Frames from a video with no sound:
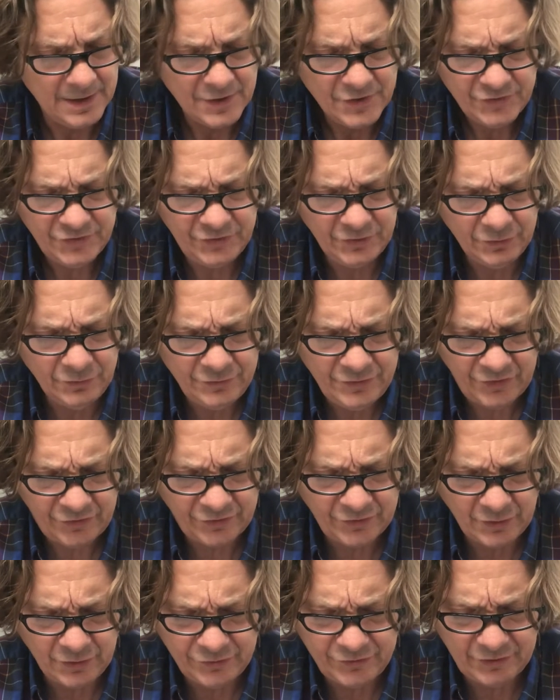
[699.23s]
Soon the
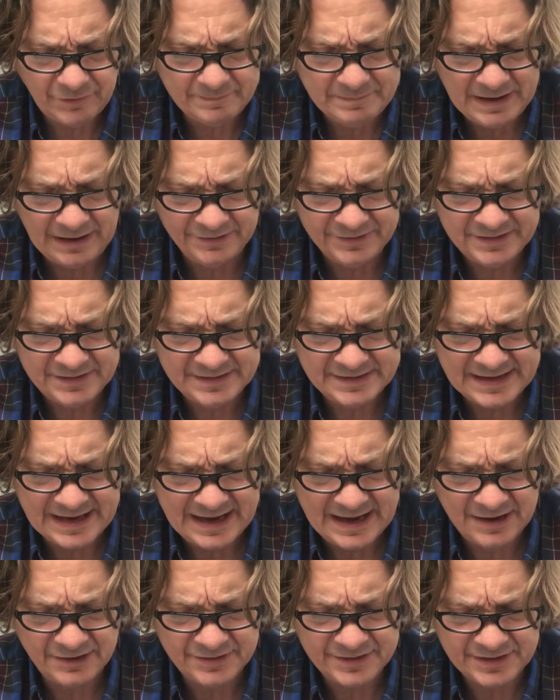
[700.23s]
soldier melted
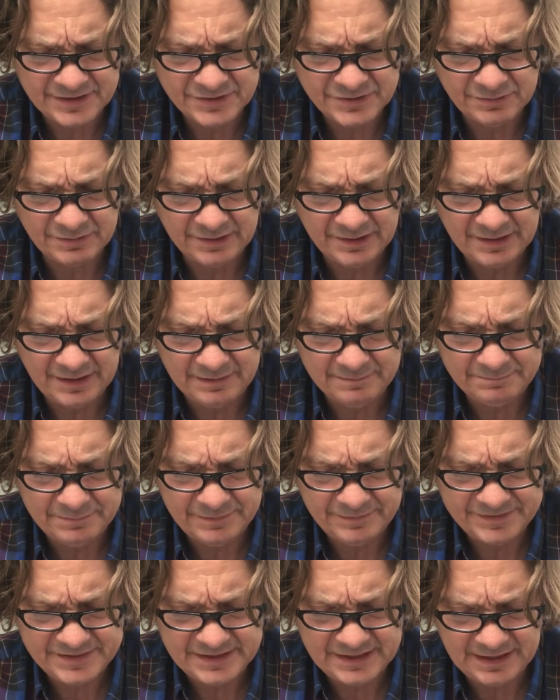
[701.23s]
down into a lump
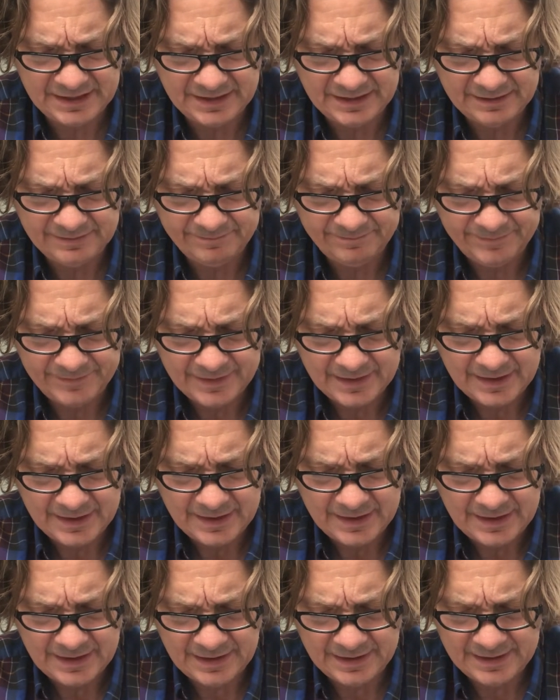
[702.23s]
of tin,
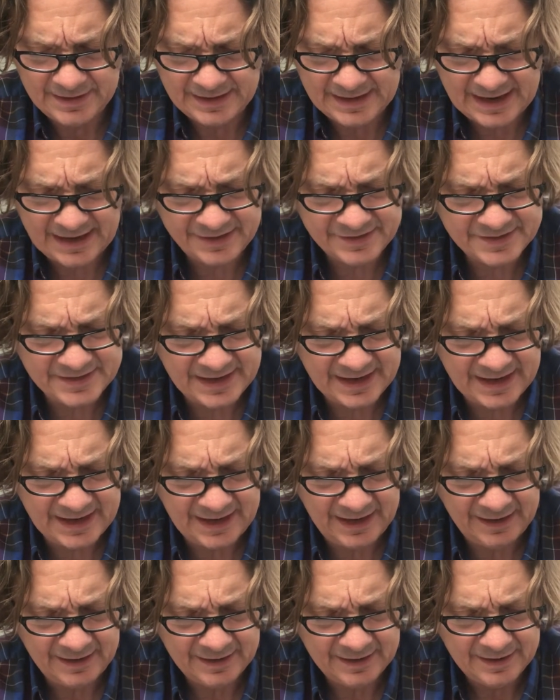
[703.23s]
and the next
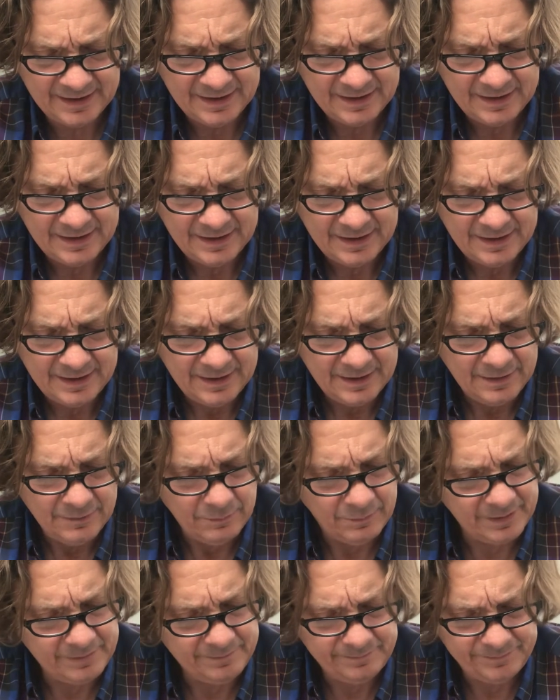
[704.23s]
day,
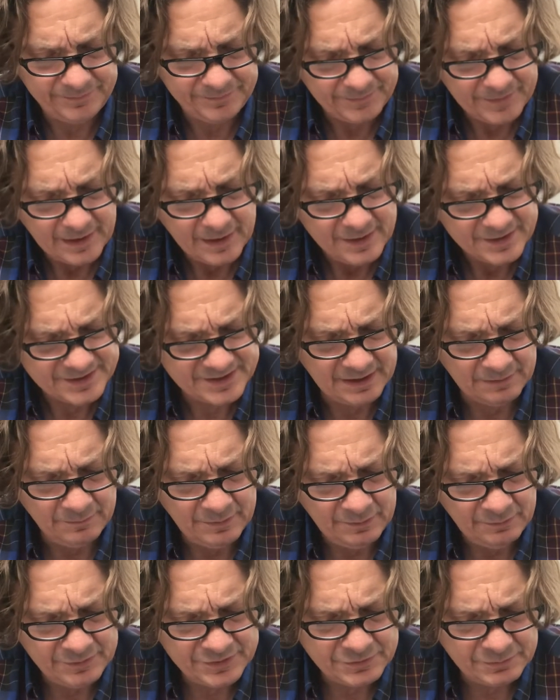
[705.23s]
when
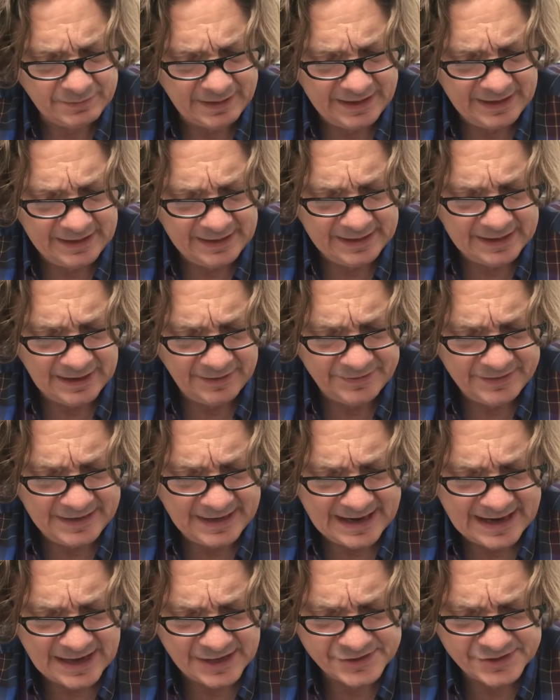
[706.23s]
someone was raking out the
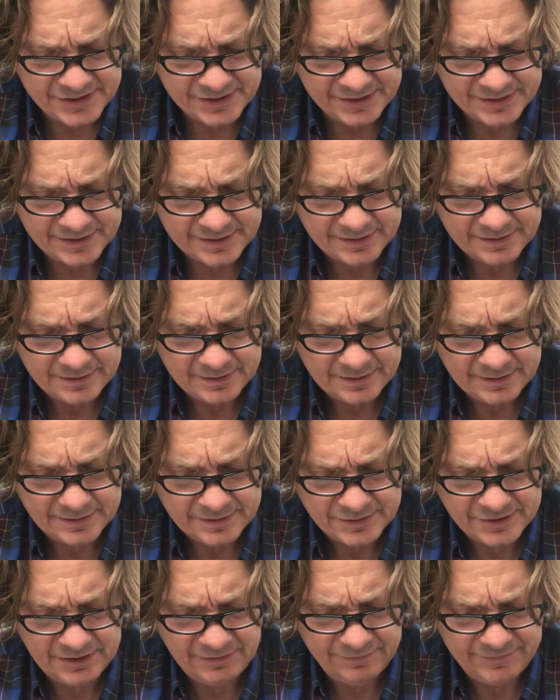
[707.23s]
ashes,
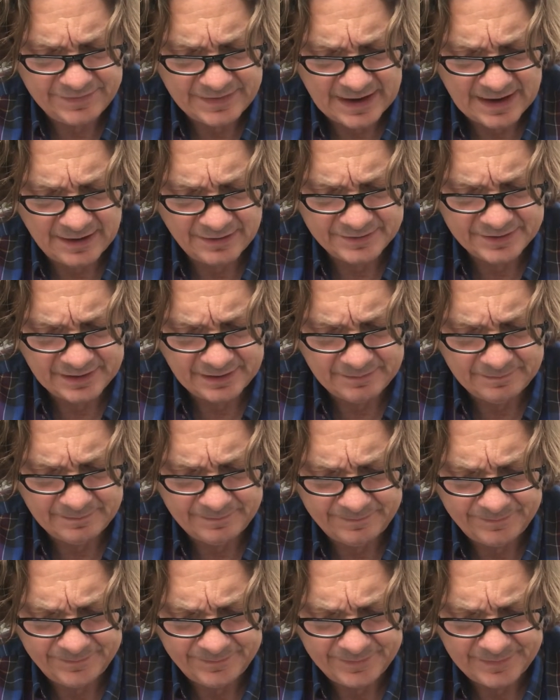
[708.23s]
she found him
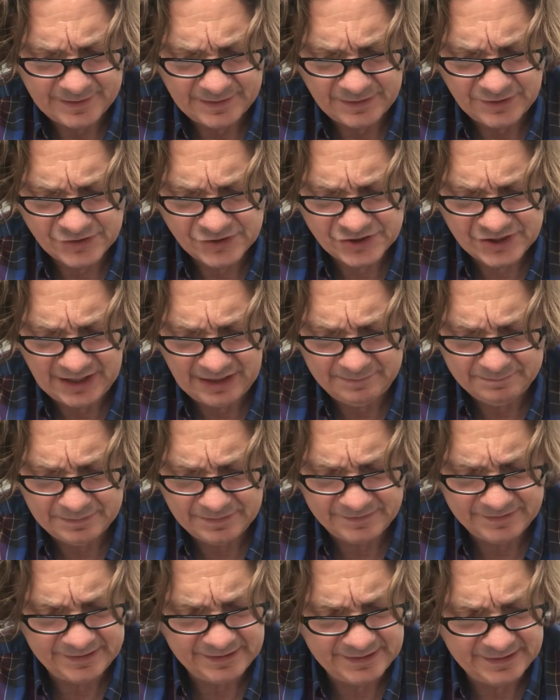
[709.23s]
in the shape
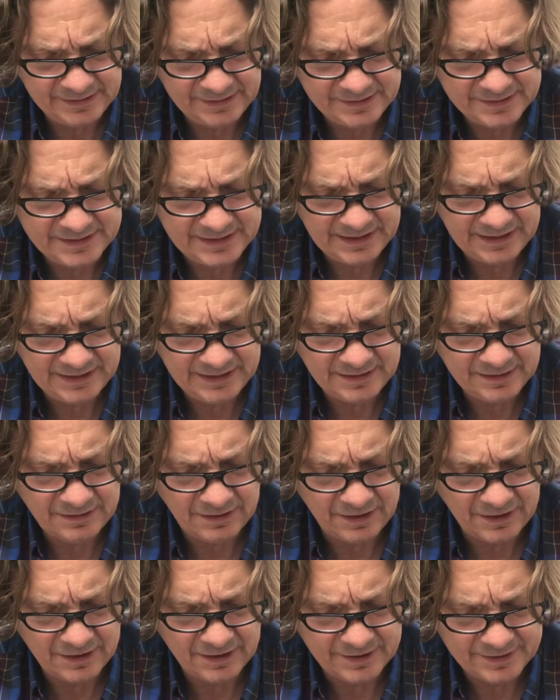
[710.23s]
of a little tin
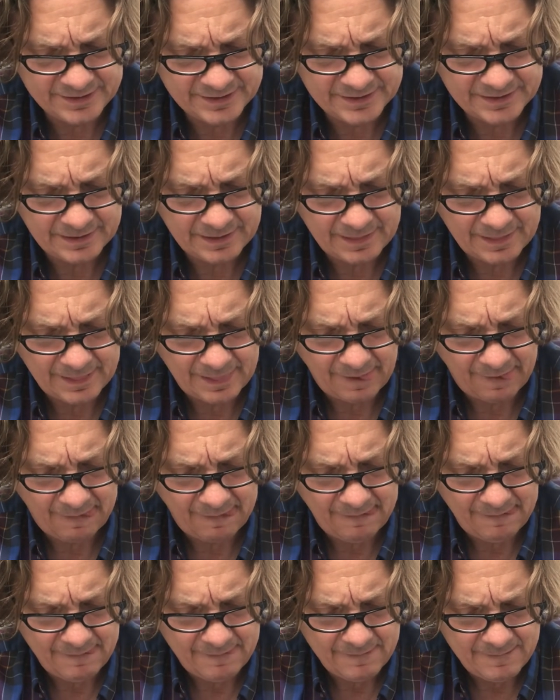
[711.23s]
heart.
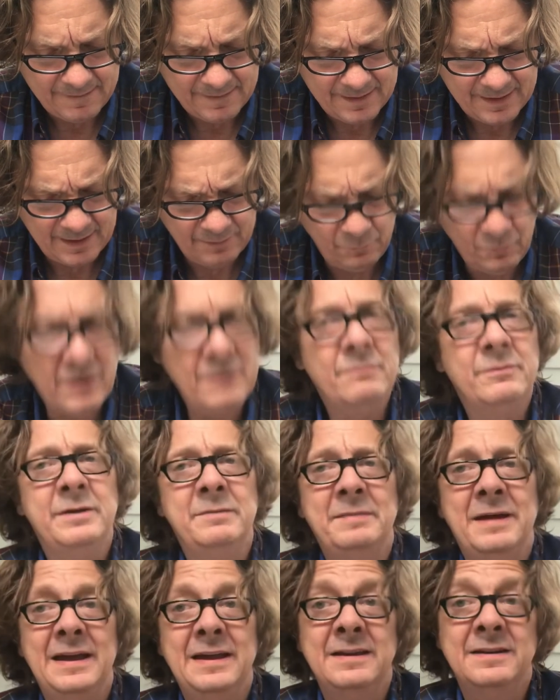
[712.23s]
And what
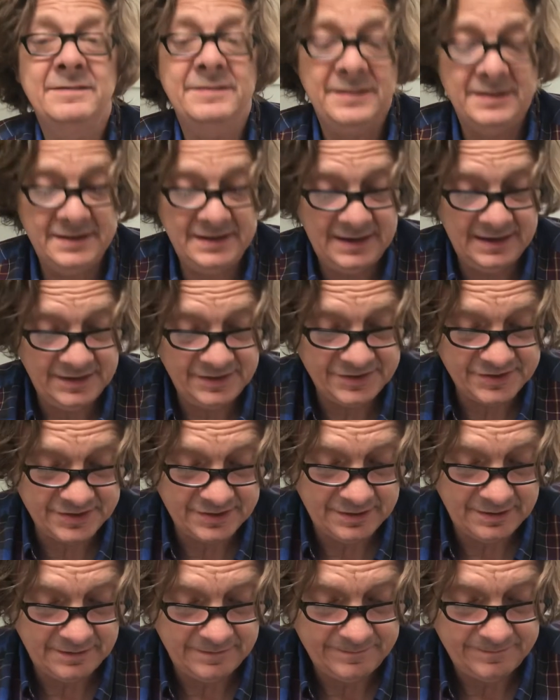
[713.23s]
remained of the
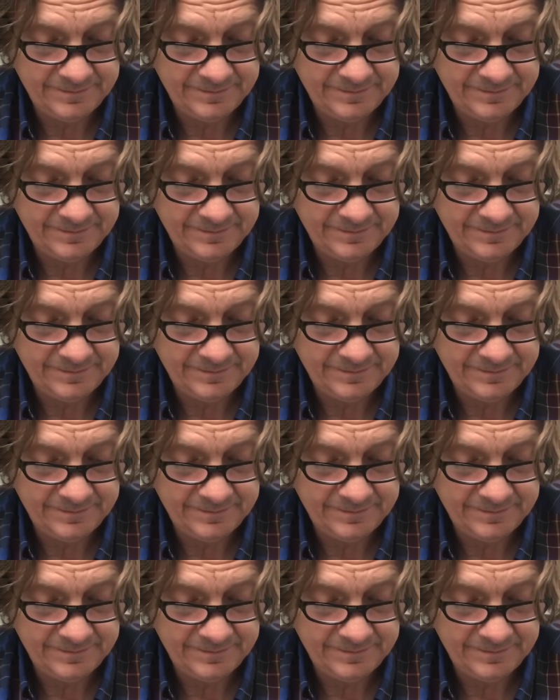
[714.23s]
dancer?